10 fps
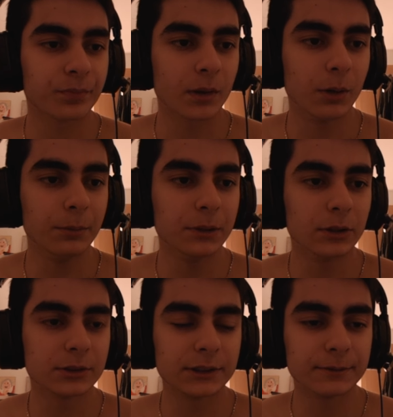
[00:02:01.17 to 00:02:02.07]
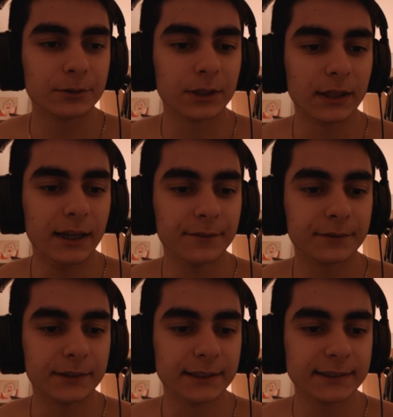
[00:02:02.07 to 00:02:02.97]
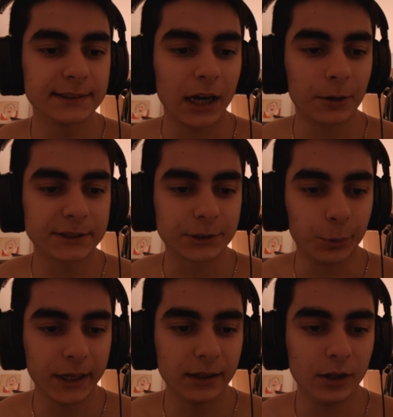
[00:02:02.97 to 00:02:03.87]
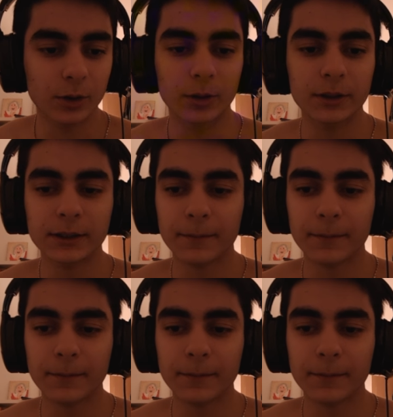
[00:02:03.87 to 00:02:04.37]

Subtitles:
When we look to the left, this is our swing low,